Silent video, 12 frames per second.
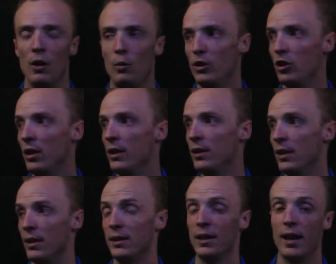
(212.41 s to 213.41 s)
which
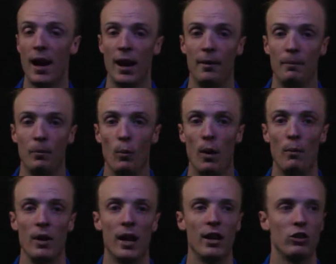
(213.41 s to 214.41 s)
is today
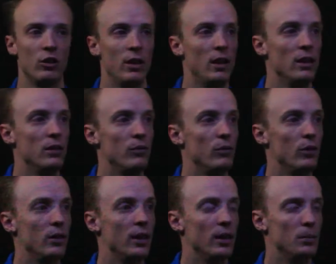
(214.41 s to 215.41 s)
when we actually
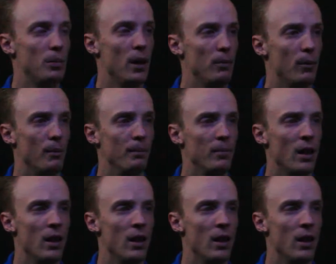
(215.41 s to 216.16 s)
interviewed these people.